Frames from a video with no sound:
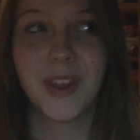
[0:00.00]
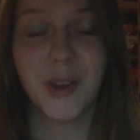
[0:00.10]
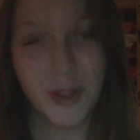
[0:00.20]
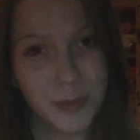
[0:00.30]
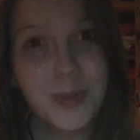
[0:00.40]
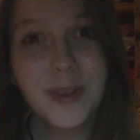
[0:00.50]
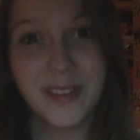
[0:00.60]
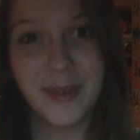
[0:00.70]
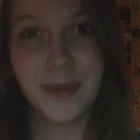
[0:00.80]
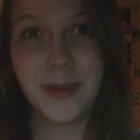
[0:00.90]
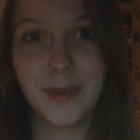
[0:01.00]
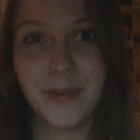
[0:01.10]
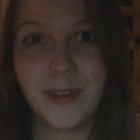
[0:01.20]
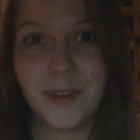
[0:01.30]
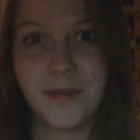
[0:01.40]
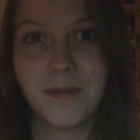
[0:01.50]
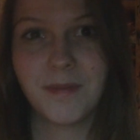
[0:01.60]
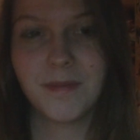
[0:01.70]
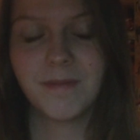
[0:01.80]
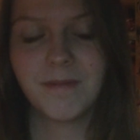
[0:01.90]
Old books are beautiful.
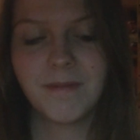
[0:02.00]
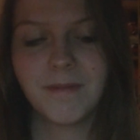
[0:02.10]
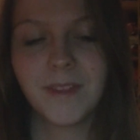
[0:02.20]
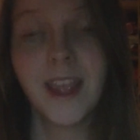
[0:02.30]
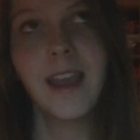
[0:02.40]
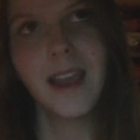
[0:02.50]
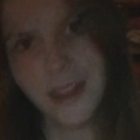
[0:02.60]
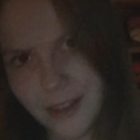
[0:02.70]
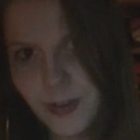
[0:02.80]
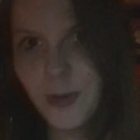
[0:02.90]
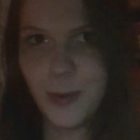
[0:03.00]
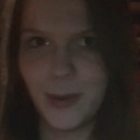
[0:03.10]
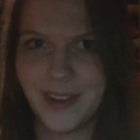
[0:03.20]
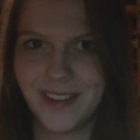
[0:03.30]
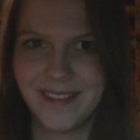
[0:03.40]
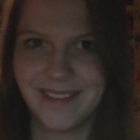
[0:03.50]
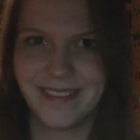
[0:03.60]
And new books.